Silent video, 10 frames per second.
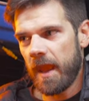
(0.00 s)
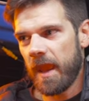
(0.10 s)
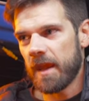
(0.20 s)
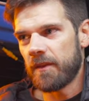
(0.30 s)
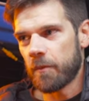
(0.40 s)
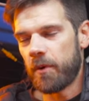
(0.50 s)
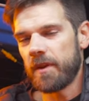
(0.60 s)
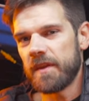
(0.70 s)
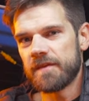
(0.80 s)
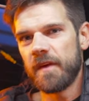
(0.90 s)
And they're
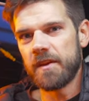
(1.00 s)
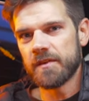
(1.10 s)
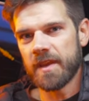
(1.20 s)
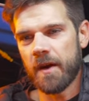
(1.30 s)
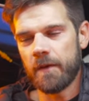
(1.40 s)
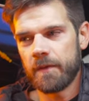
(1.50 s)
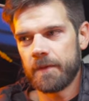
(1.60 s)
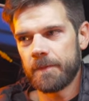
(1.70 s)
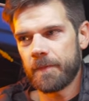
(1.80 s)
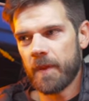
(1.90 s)
putting these videos out
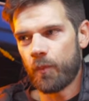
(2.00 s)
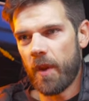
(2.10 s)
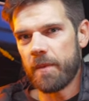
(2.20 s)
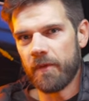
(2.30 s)
right